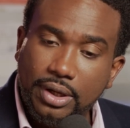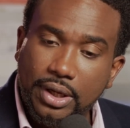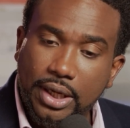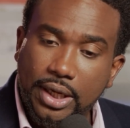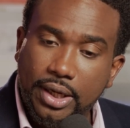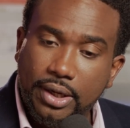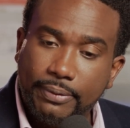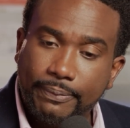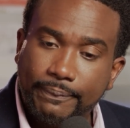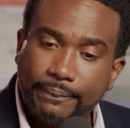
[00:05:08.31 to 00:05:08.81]

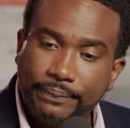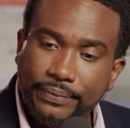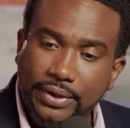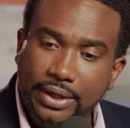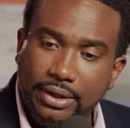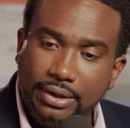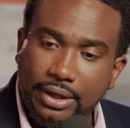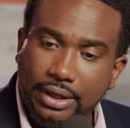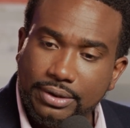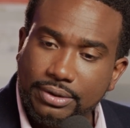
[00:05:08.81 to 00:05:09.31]
um,
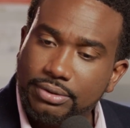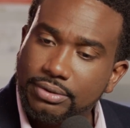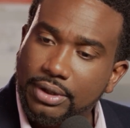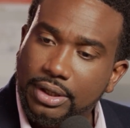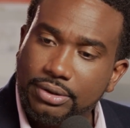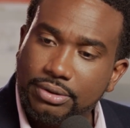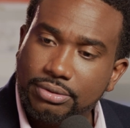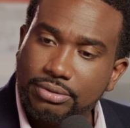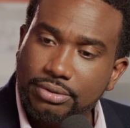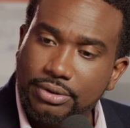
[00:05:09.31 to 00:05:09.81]
and and
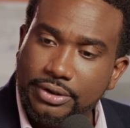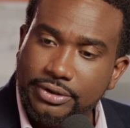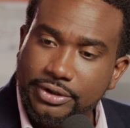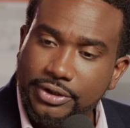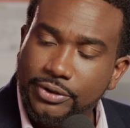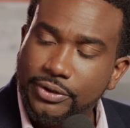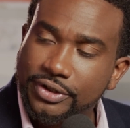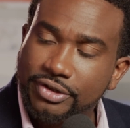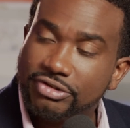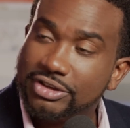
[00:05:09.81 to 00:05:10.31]
and you
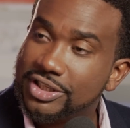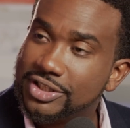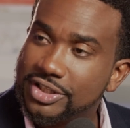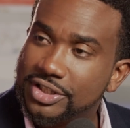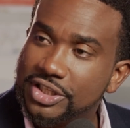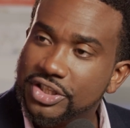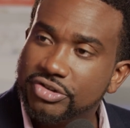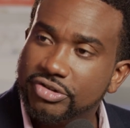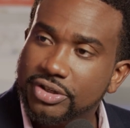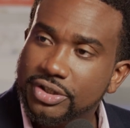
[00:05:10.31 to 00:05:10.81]
know, and the rest is
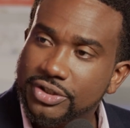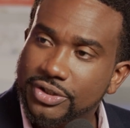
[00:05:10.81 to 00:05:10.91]
history.